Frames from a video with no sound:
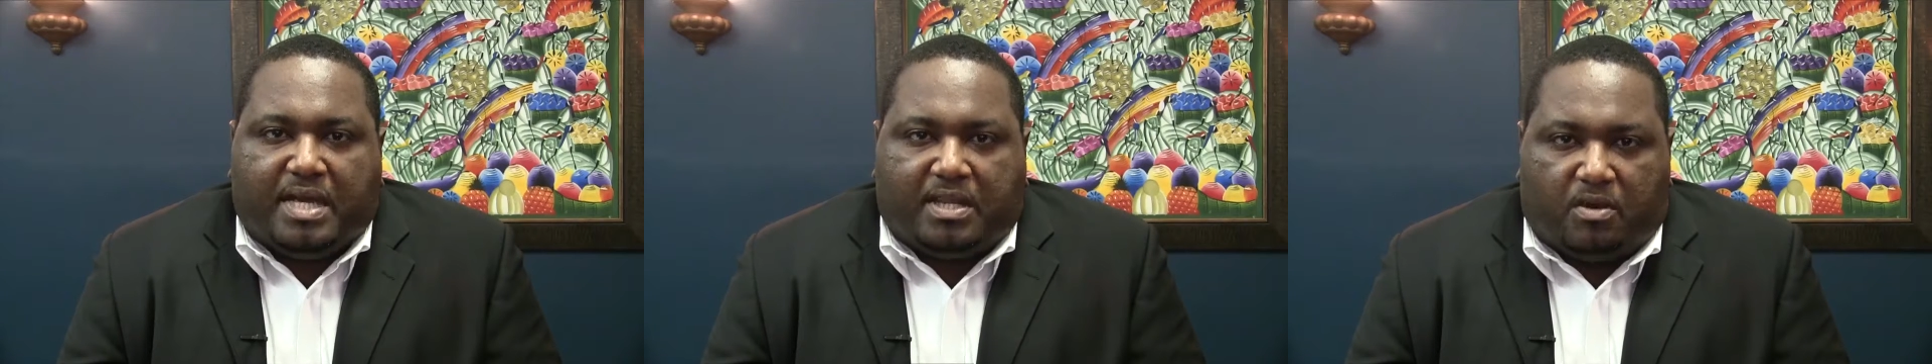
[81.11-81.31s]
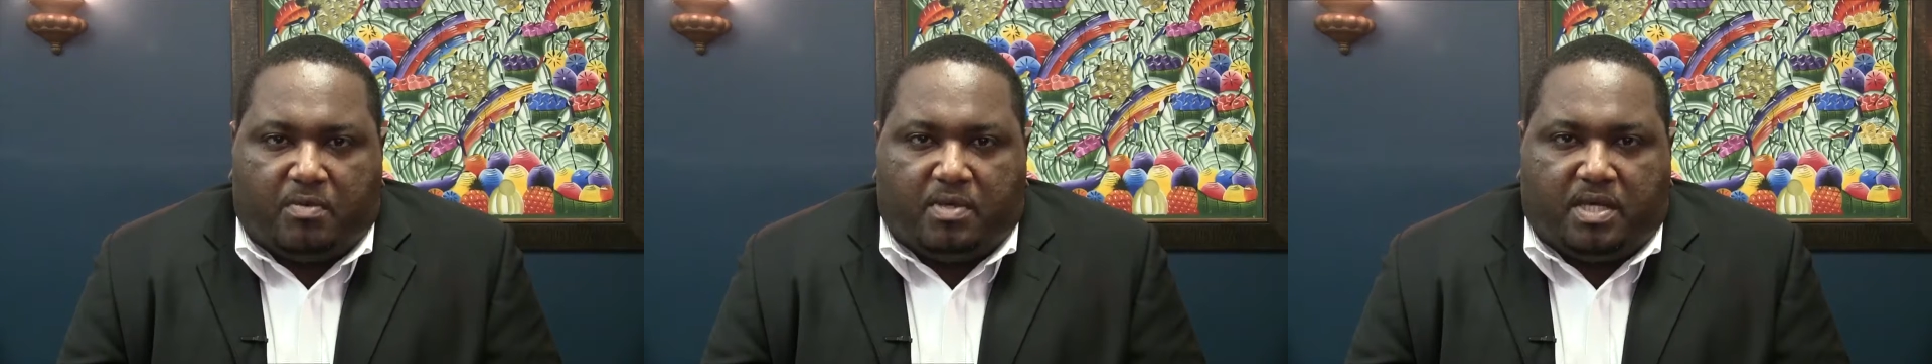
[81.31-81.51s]

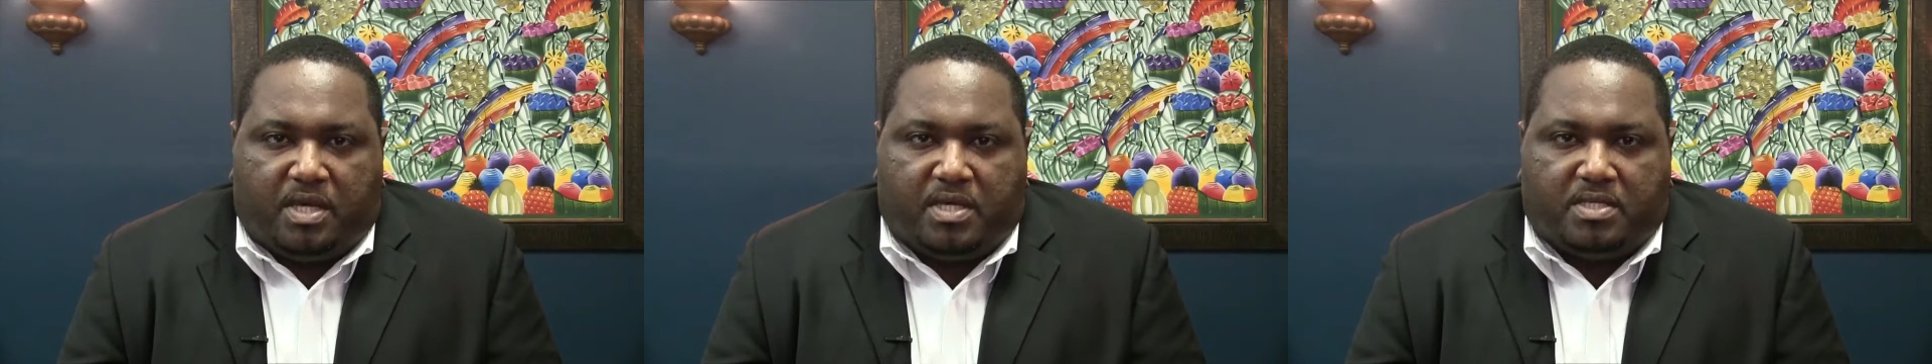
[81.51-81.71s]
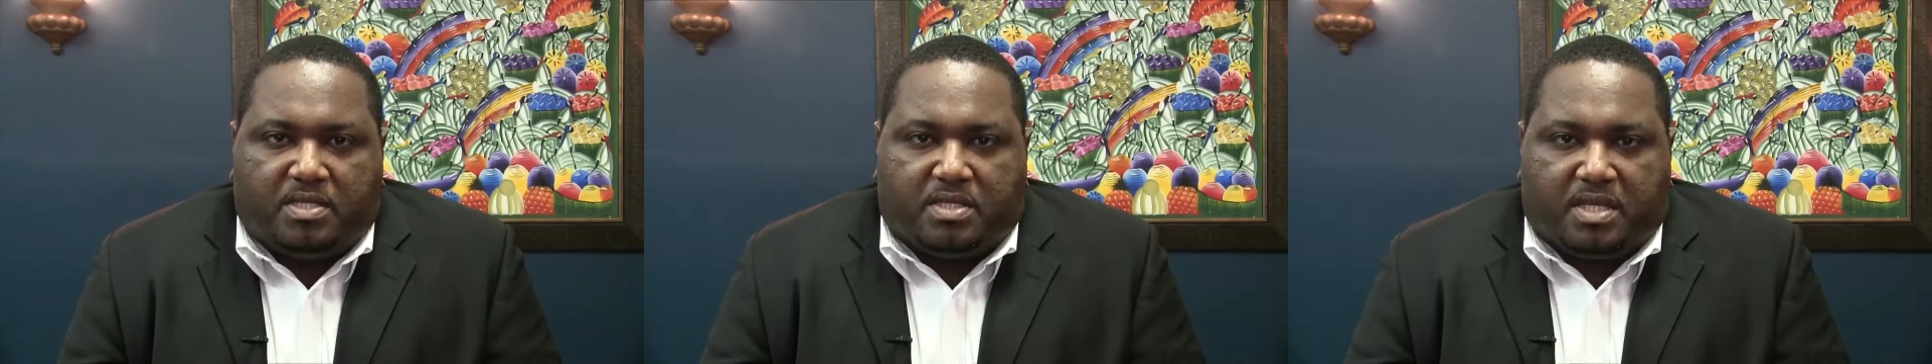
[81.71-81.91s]
debt
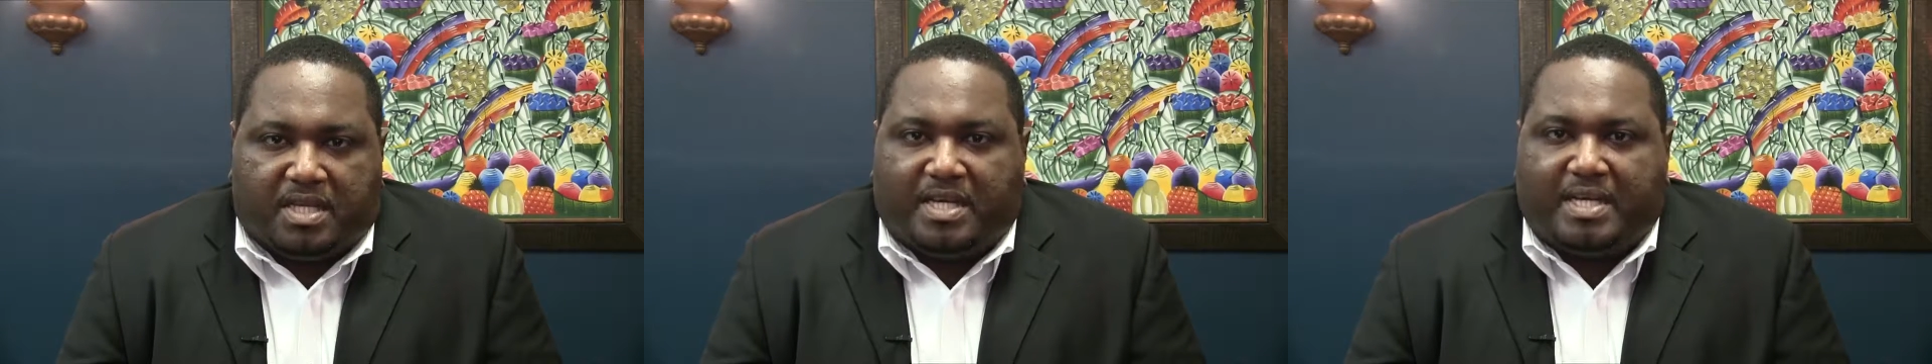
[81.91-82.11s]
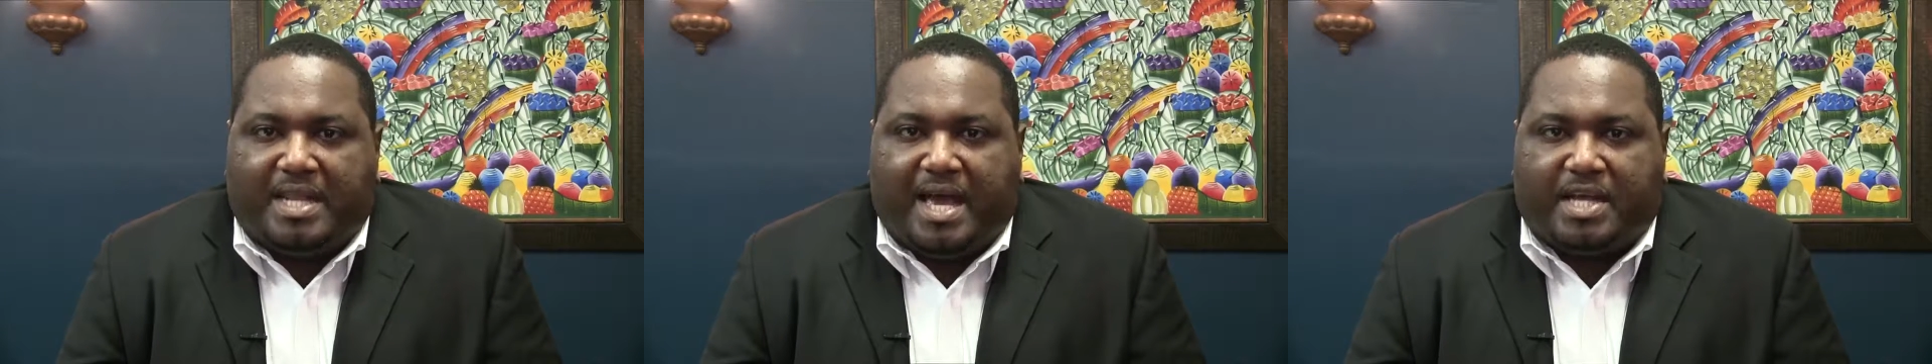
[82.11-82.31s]
obligations
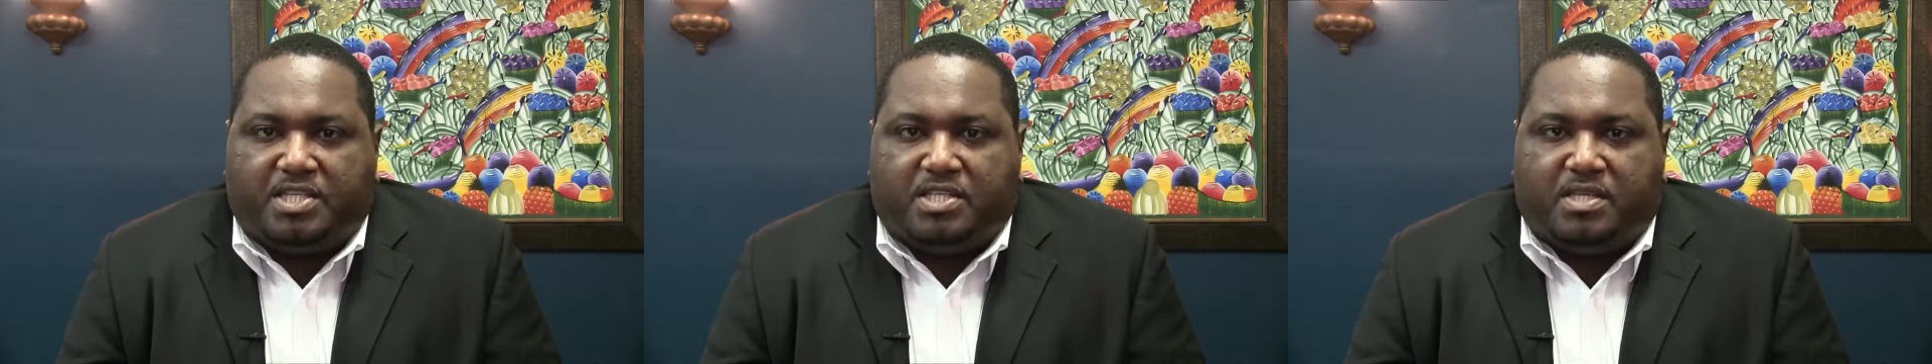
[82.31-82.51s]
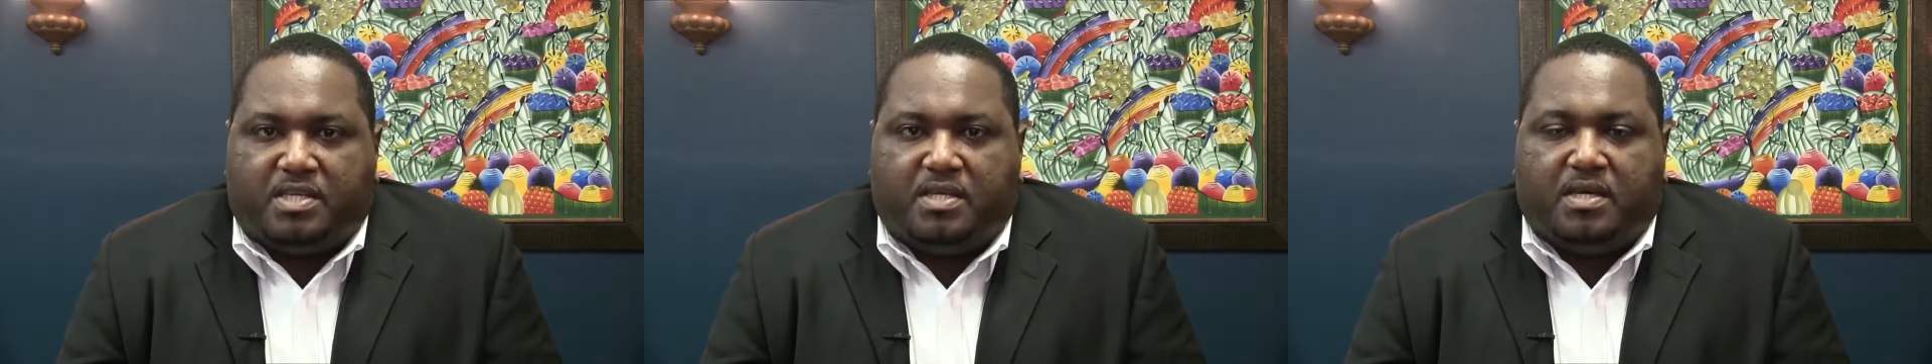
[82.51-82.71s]
and can
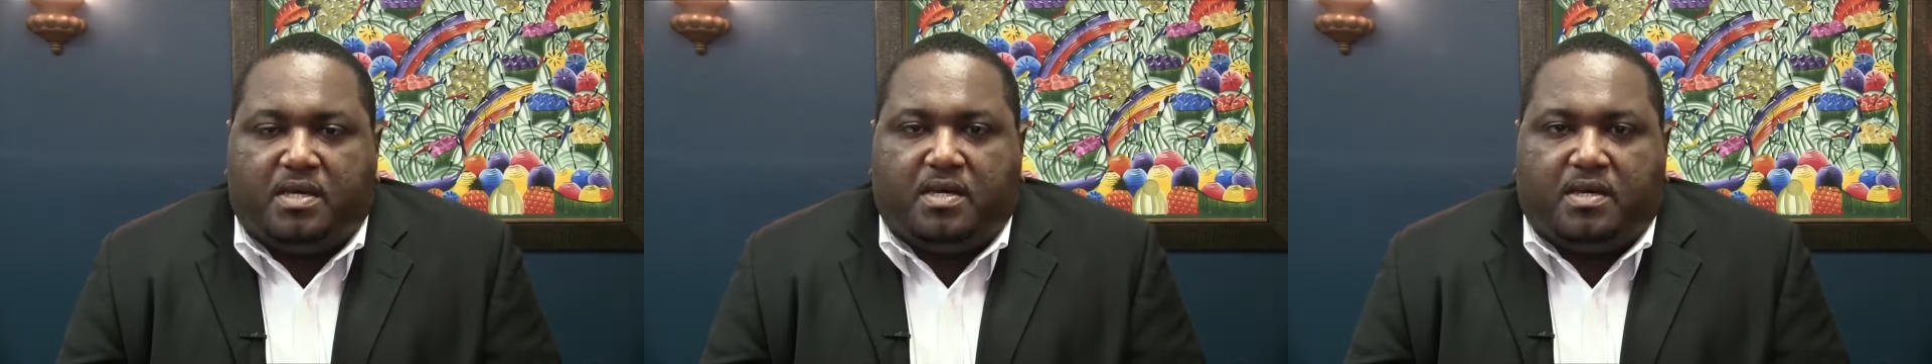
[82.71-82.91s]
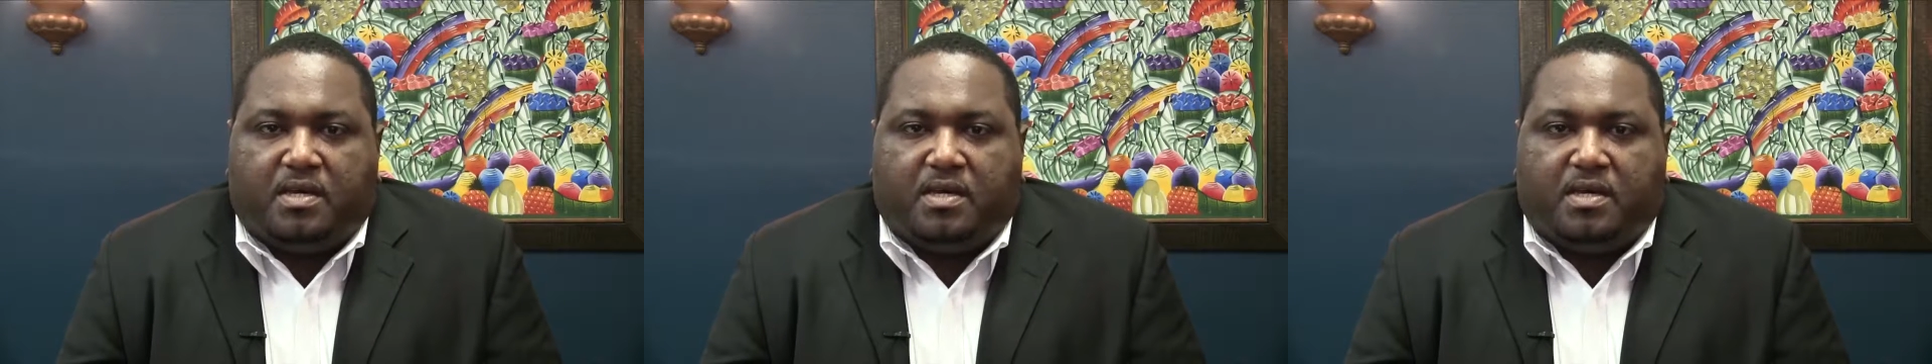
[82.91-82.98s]
actually